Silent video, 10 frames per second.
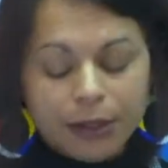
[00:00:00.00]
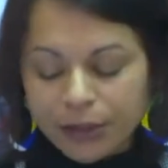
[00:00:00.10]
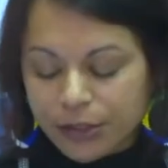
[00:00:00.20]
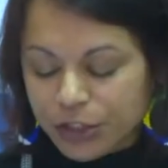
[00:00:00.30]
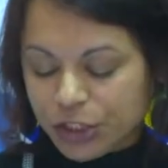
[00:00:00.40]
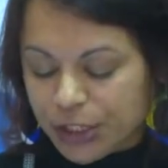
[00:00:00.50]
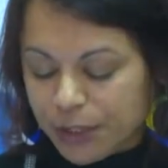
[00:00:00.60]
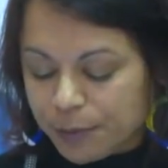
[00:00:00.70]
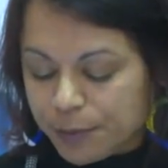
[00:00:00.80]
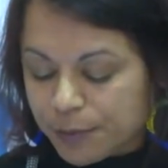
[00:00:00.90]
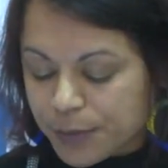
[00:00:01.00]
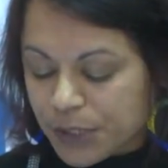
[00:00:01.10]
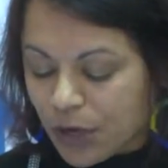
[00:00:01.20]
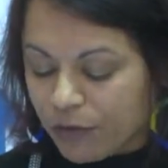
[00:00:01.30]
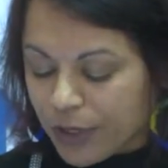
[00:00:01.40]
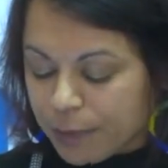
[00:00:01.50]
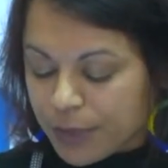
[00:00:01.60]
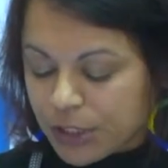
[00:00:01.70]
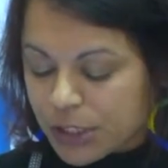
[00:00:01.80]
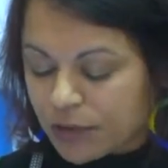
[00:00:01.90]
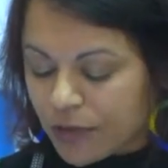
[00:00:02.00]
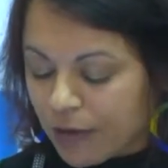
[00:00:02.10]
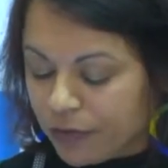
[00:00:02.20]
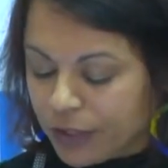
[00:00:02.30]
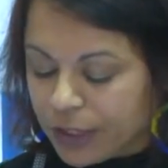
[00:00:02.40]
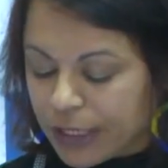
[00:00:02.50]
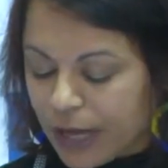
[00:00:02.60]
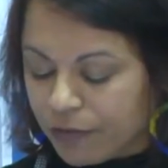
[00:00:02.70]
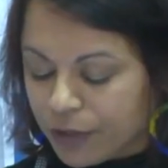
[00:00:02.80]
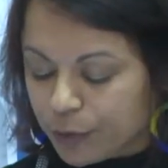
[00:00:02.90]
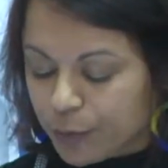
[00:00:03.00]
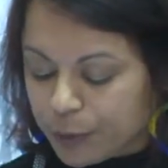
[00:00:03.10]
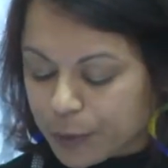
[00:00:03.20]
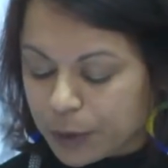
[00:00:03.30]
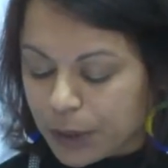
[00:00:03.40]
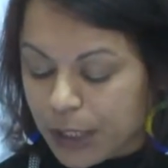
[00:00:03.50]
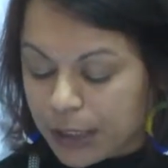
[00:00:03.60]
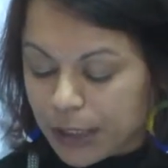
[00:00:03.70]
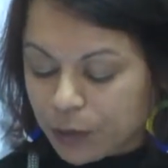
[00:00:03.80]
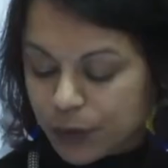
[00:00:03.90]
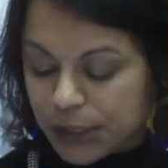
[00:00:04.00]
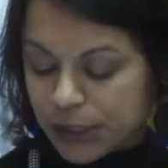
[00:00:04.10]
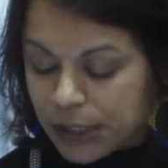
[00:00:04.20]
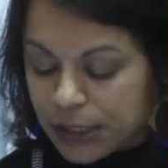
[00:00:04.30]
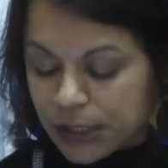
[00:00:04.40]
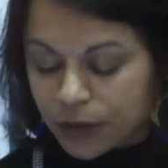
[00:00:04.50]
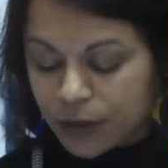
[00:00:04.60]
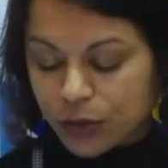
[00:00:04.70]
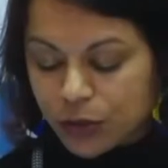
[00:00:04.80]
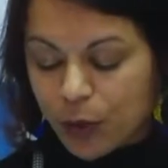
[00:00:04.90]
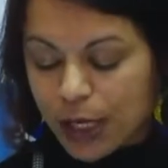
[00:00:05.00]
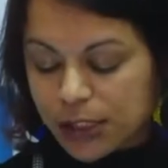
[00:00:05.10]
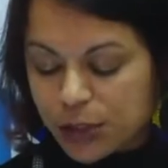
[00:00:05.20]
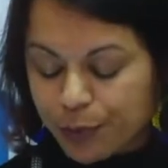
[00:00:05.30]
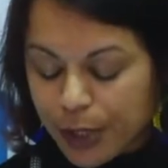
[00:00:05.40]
the regimes of images of Africa and African people that was integral to white